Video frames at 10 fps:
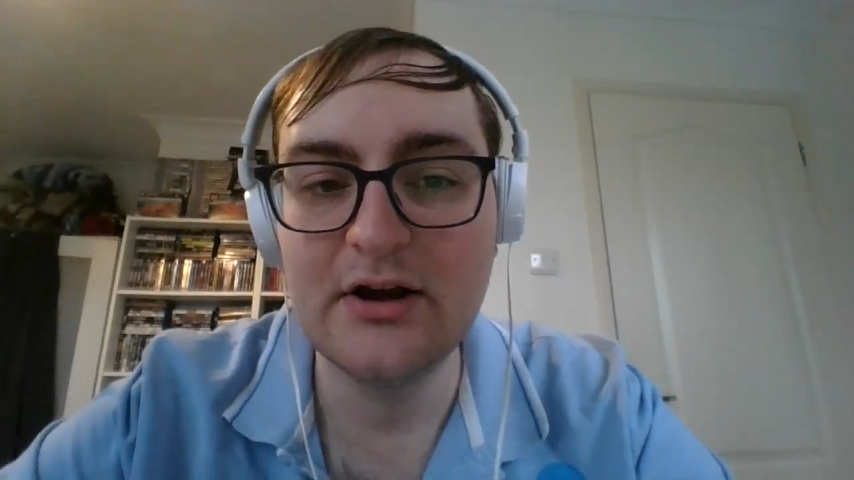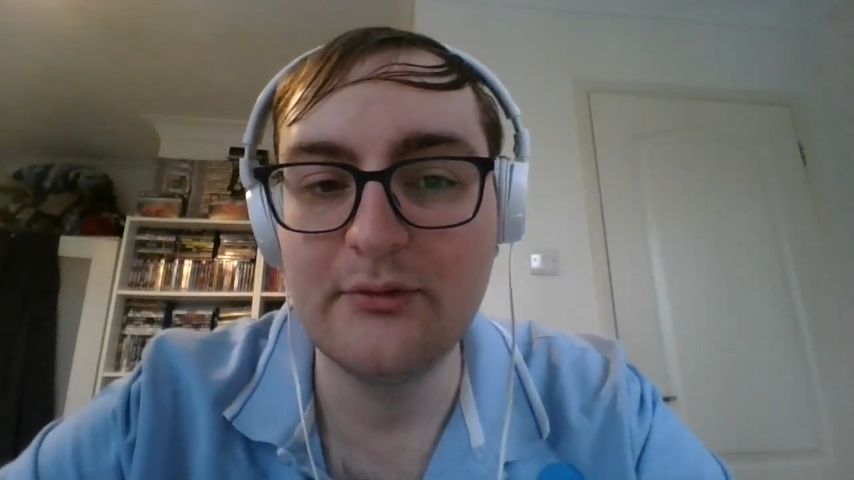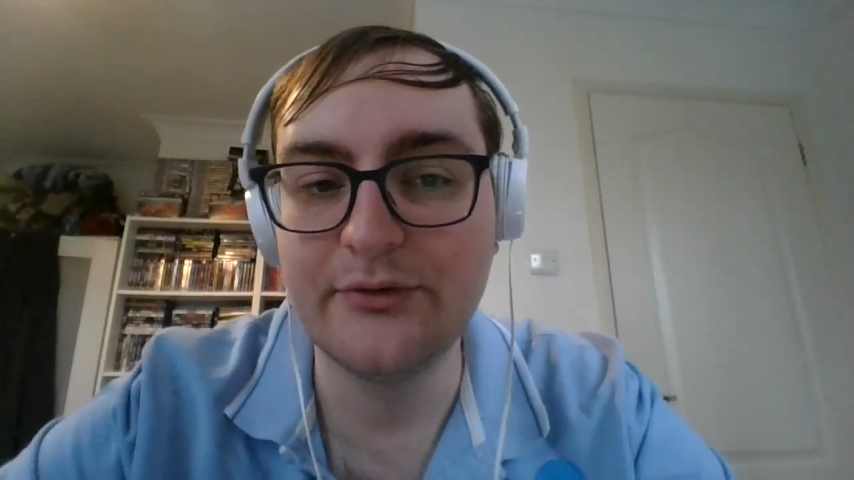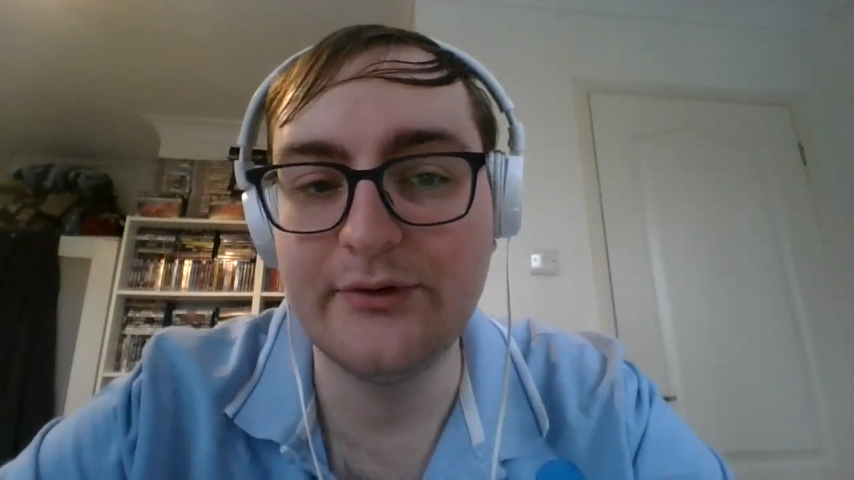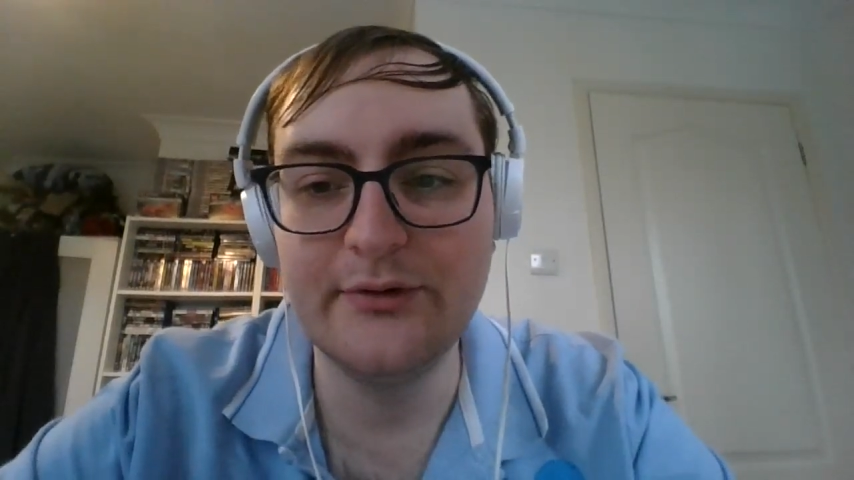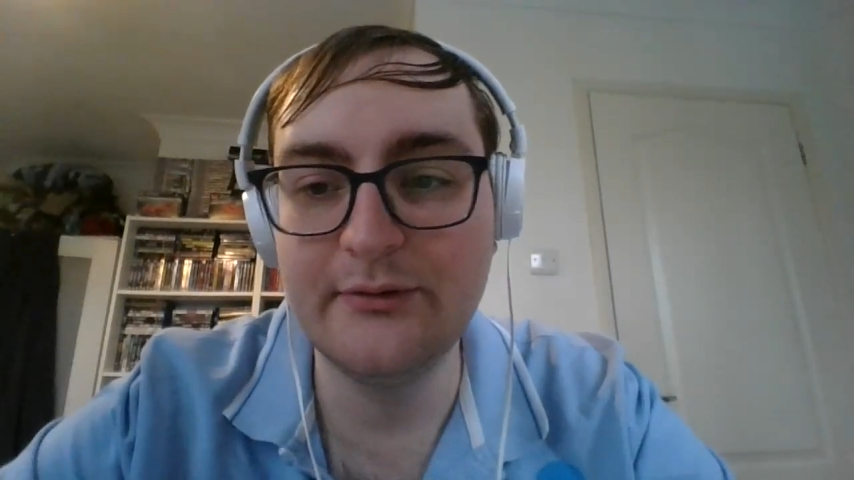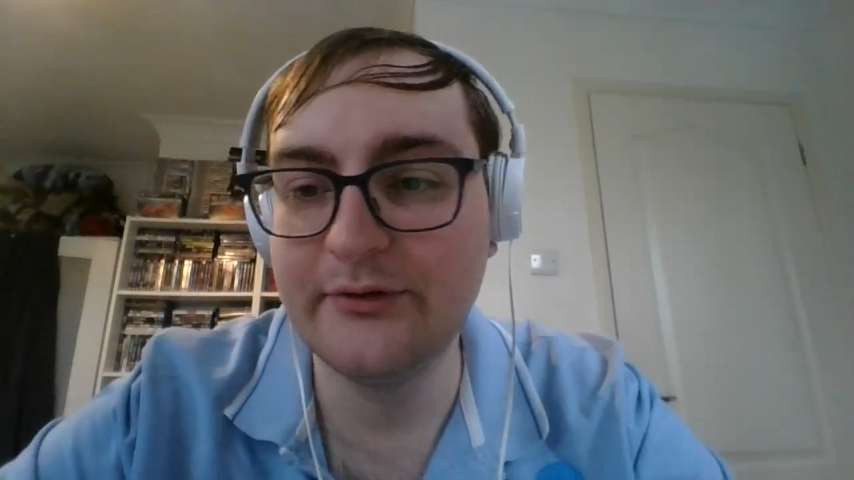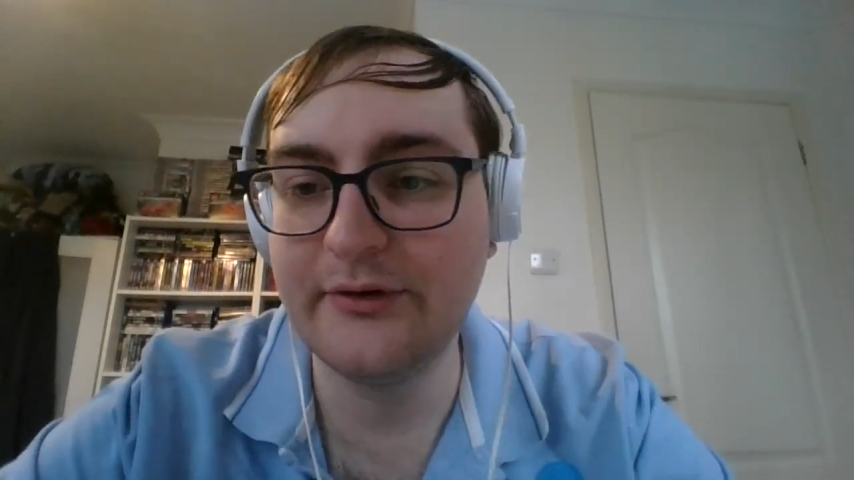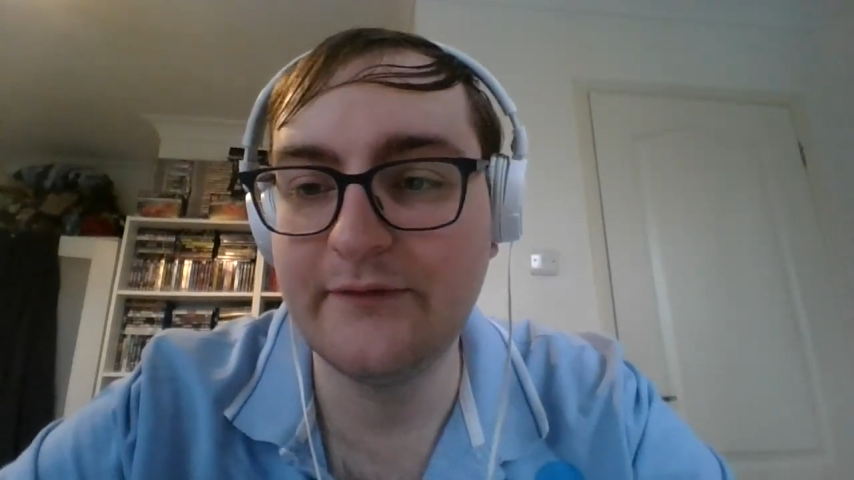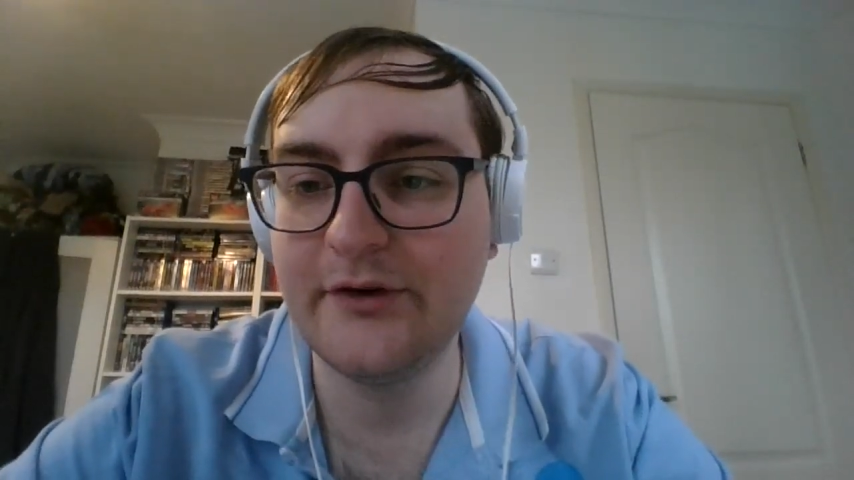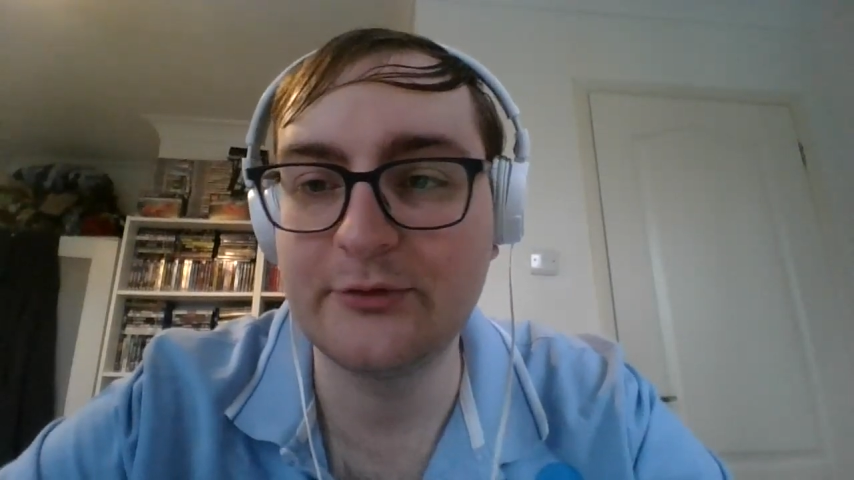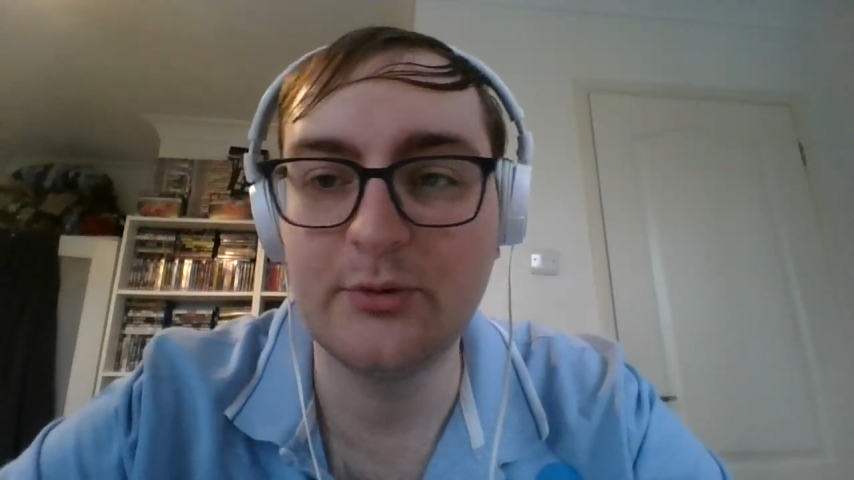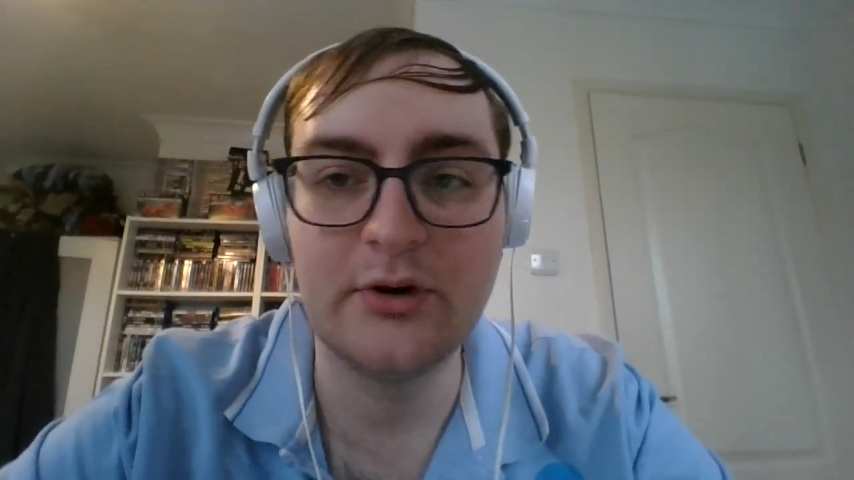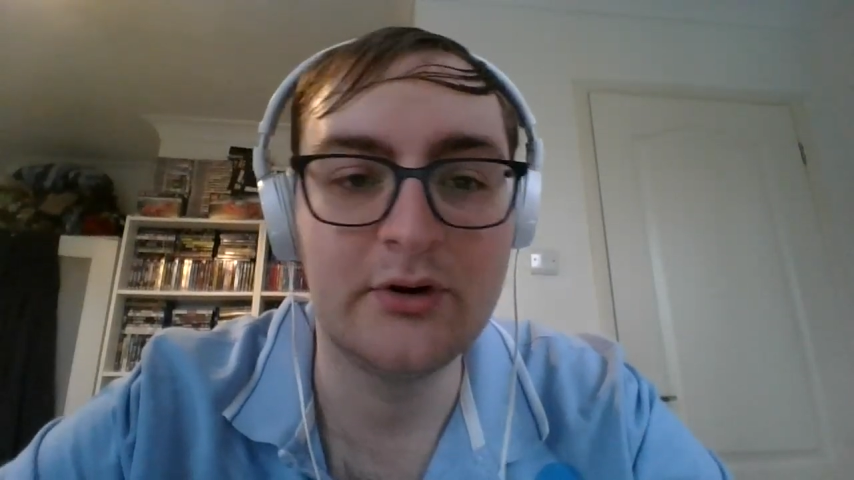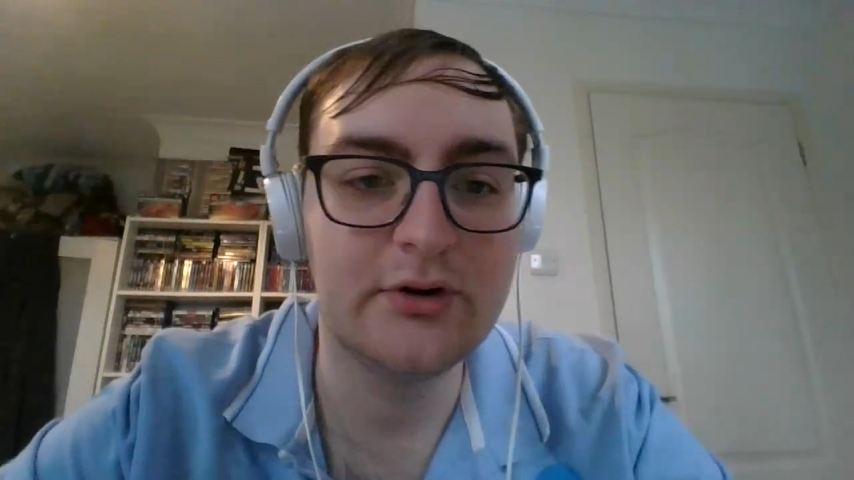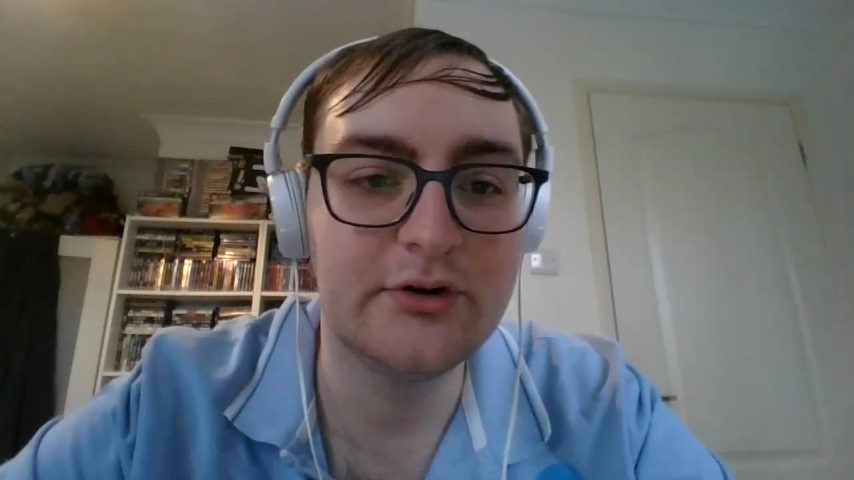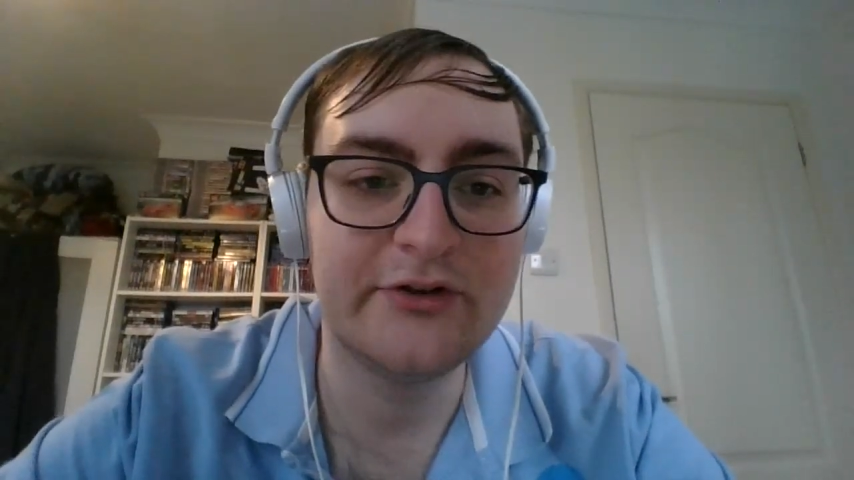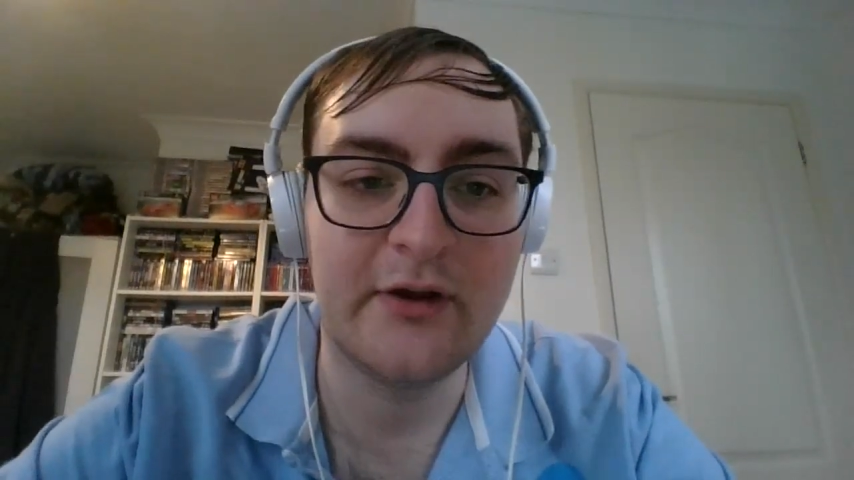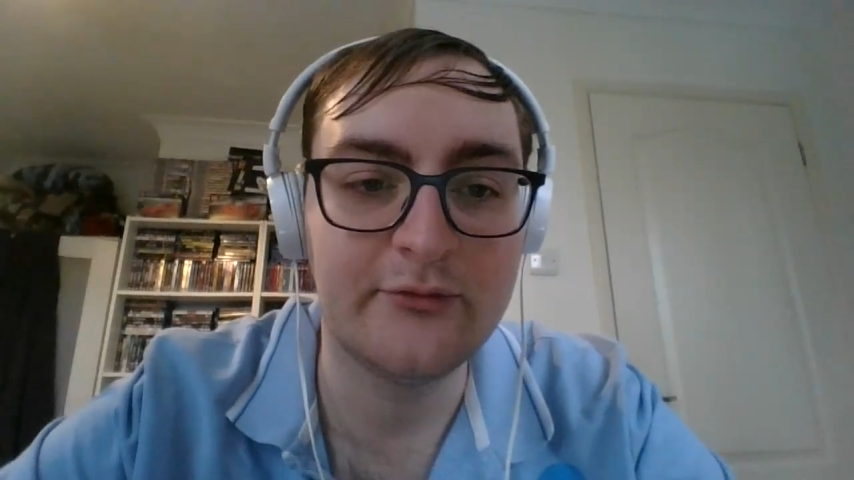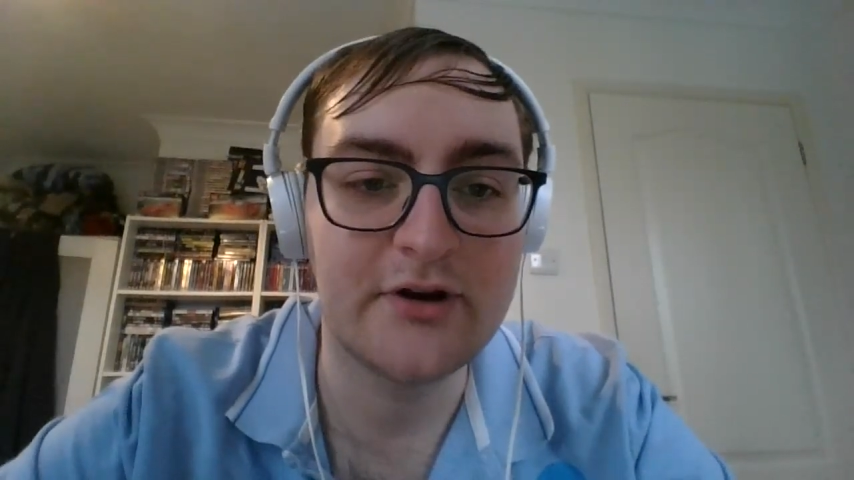was the first
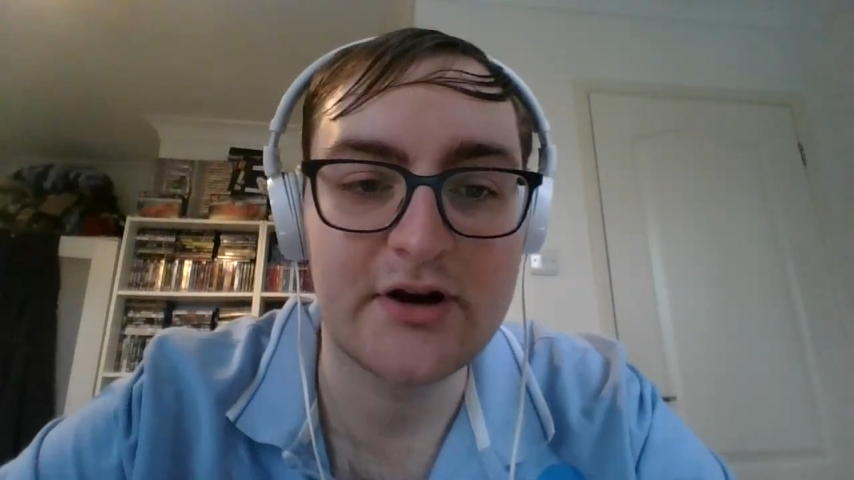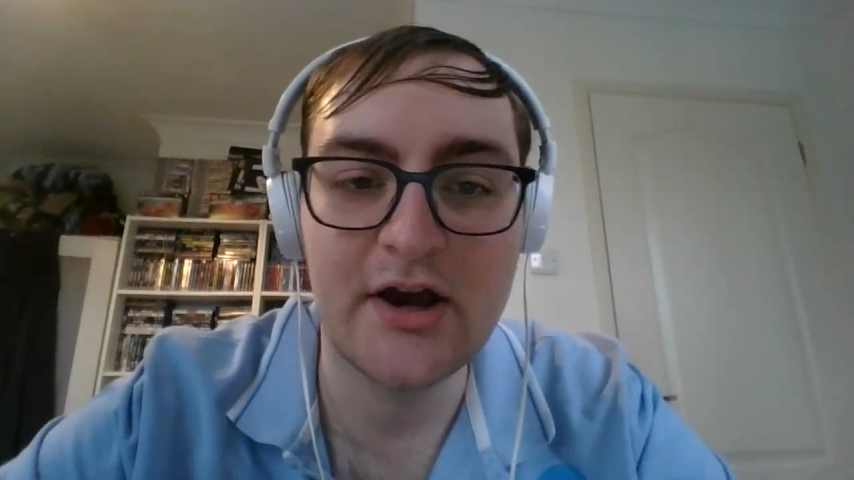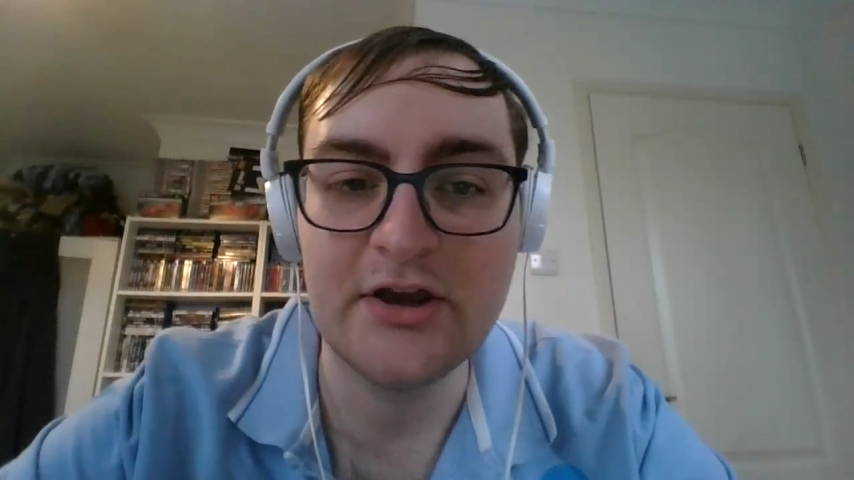soundtrack I